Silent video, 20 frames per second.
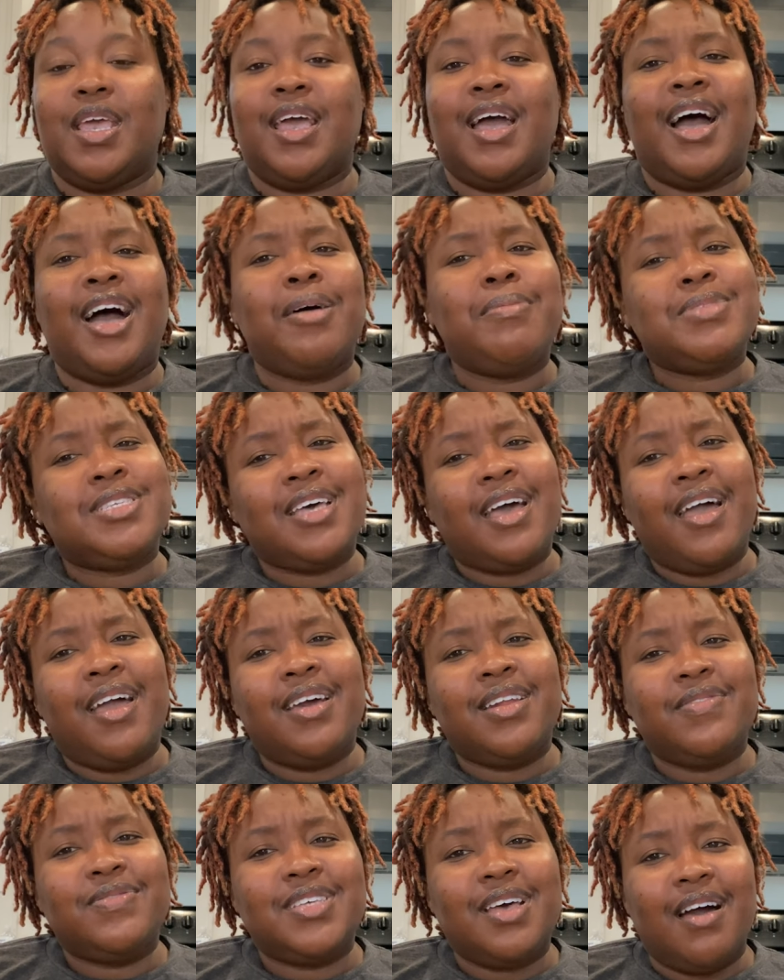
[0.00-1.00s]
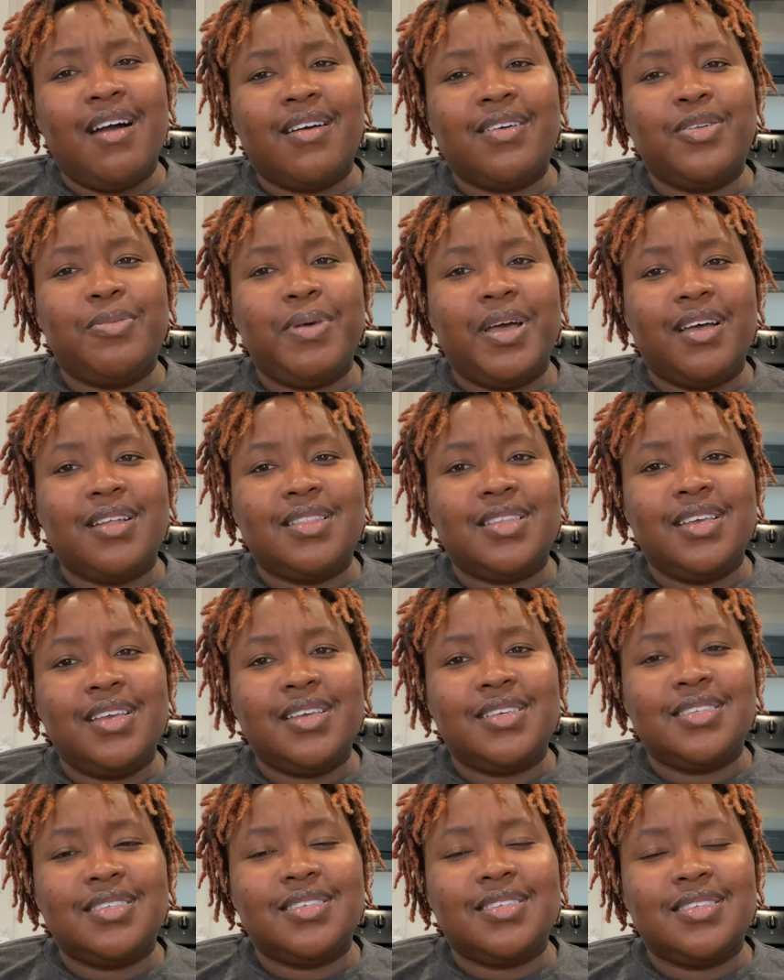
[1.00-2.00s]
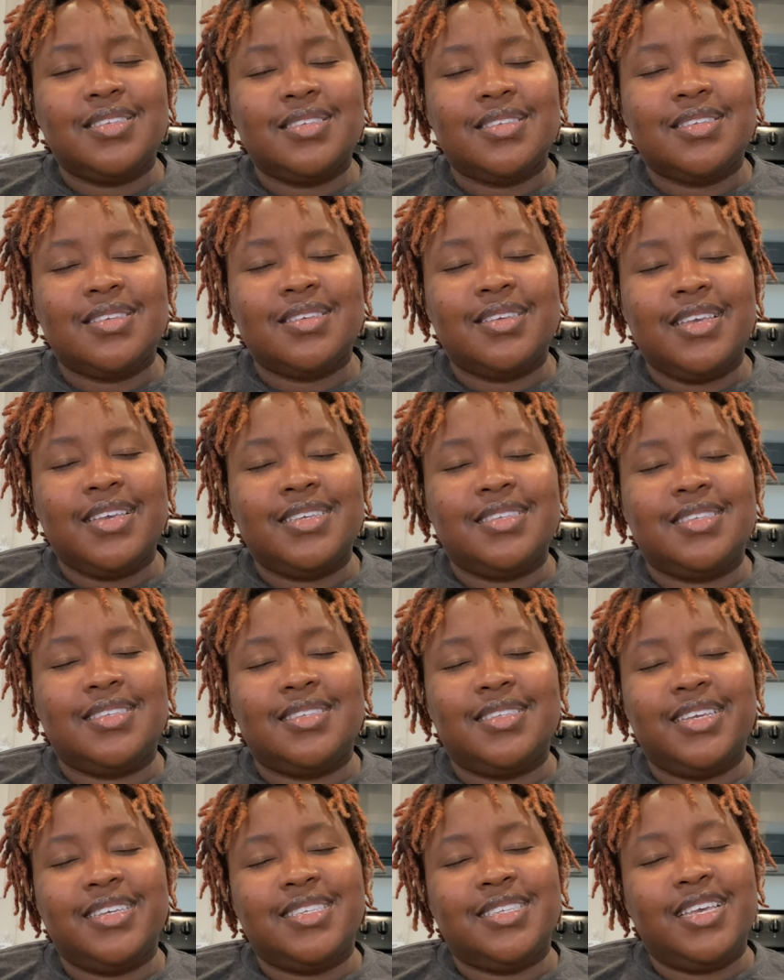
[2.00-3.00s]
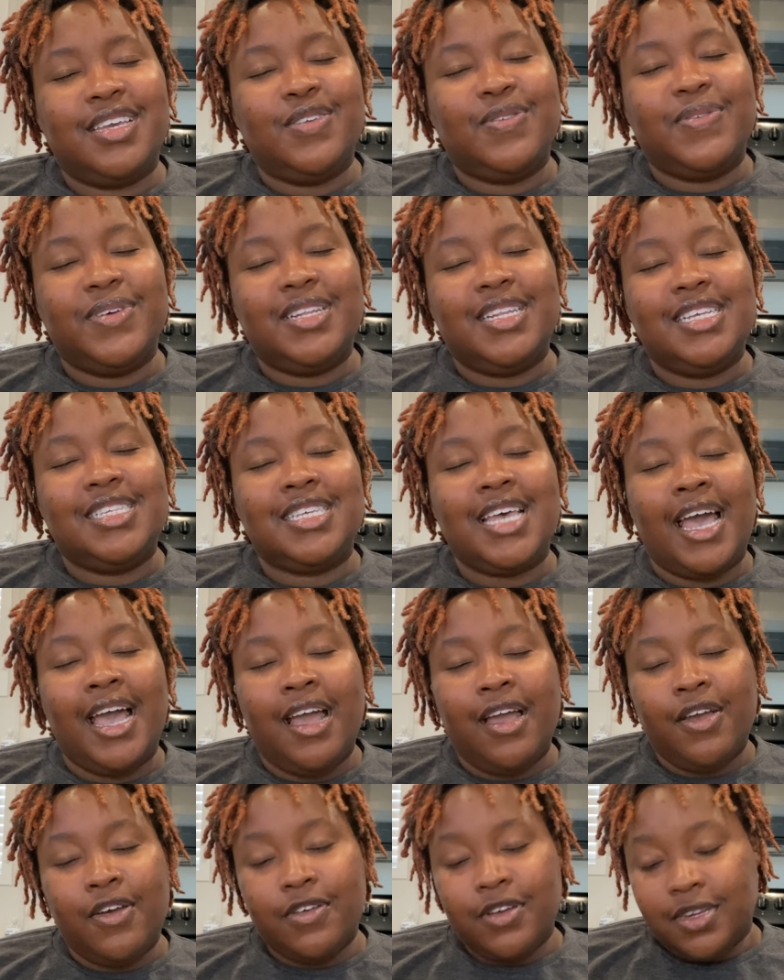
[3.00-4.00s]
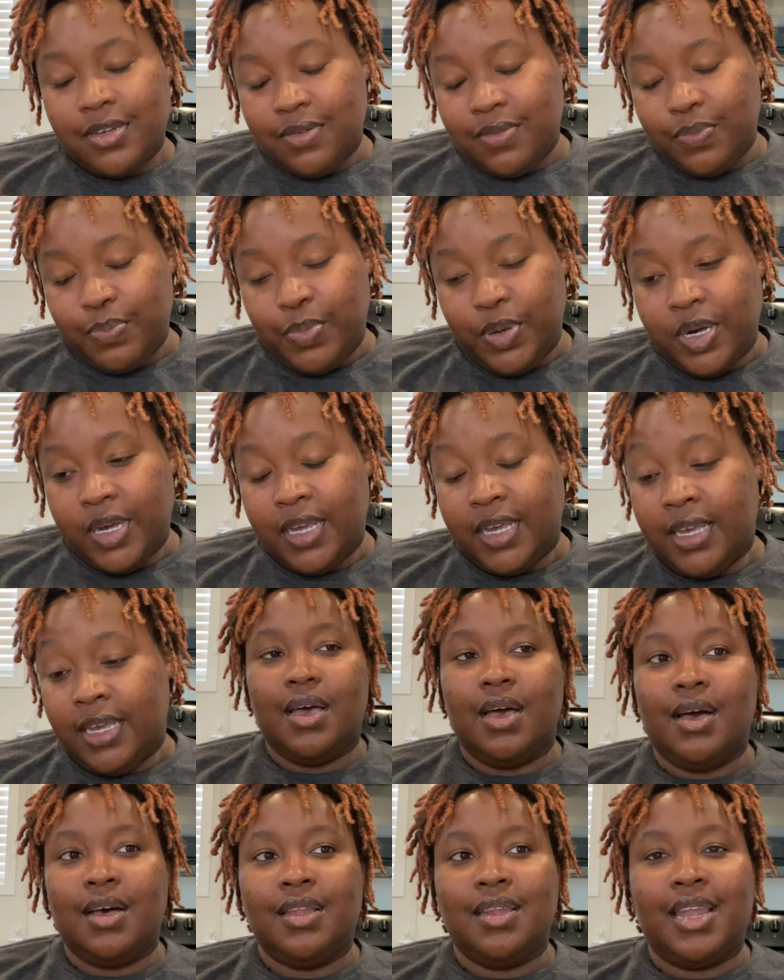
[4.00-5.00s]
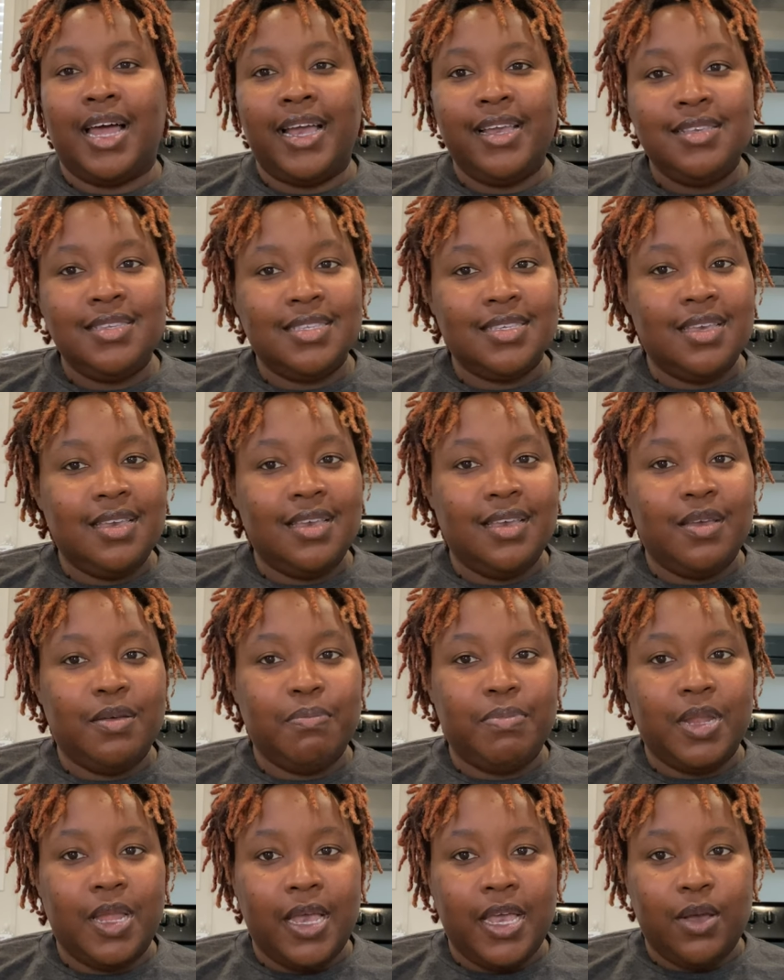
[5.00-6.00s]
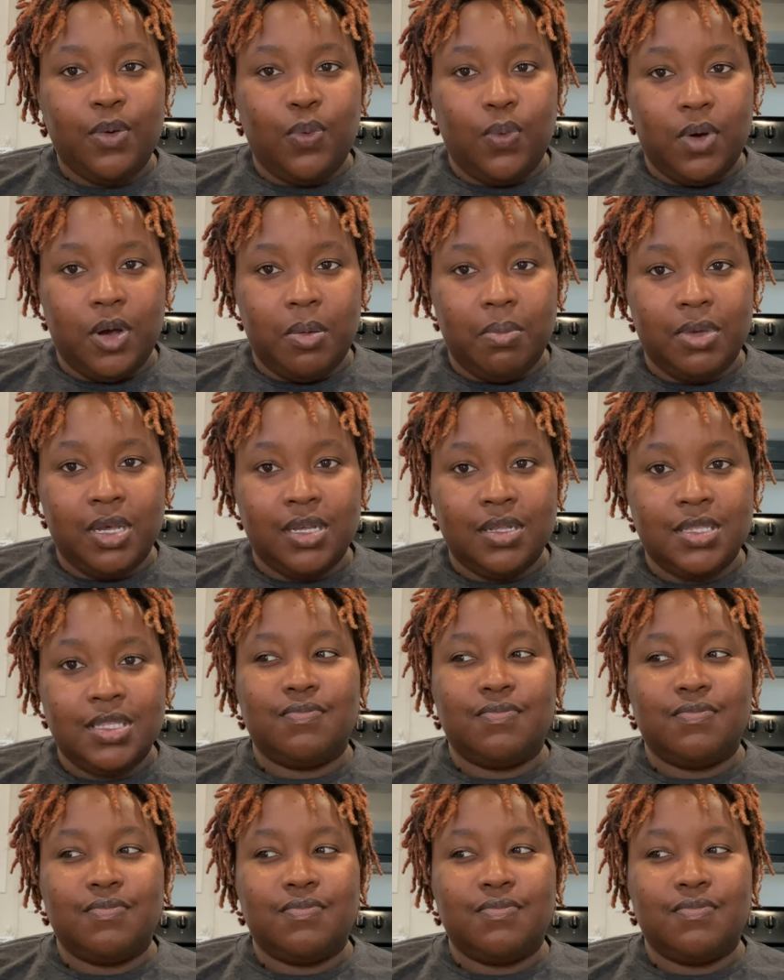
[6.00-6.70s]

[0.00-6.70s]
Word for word: I'm tired of talking about this. It's, it's getting really tiring, but a light-skinned black woman